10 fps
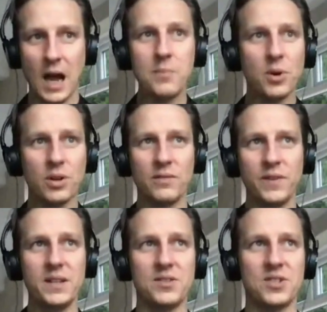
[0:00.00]
I'm not
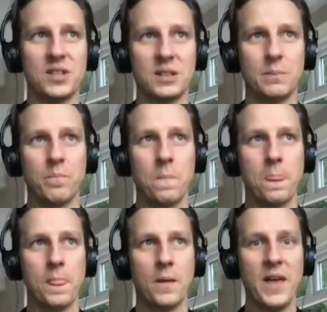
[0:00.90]
convinced that
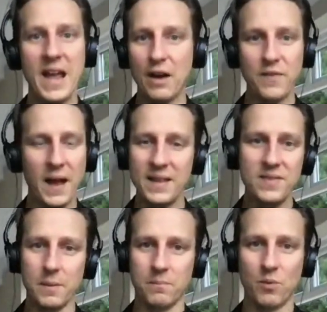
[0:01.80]
they have that
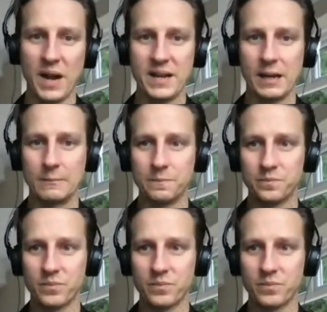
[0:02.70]
in them right now.